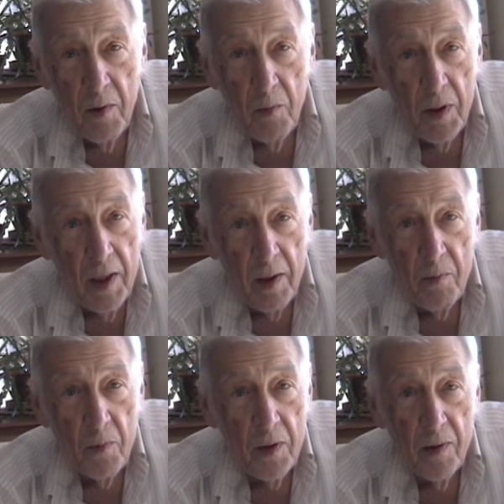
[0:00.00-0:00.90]
We
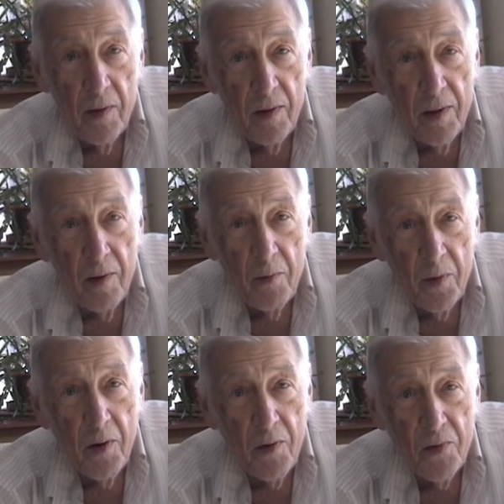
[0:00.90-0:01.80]
had one little
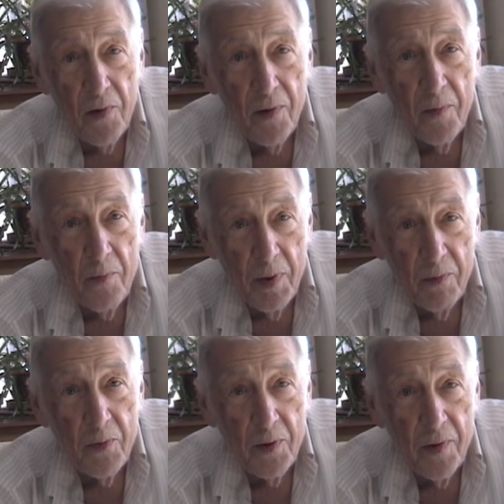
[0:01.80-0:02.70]
rehearsal
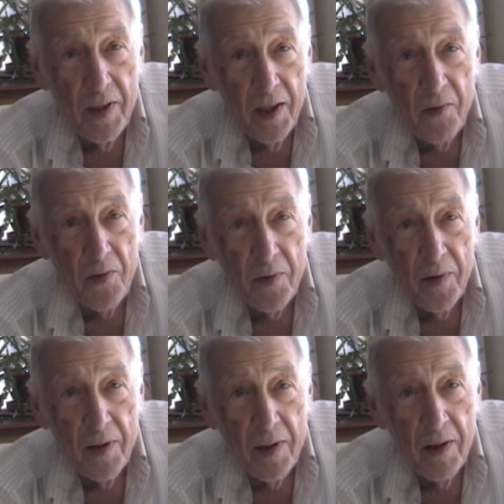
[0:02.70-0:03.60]
before the
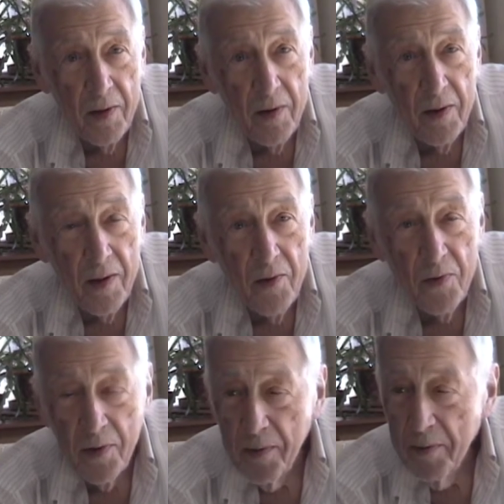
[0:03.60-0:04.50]
actual
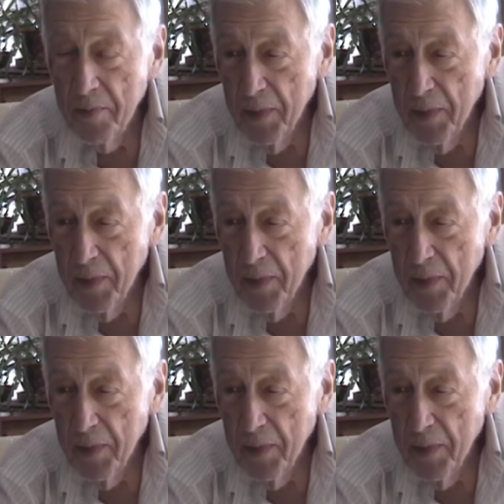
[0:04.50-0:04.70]
concert.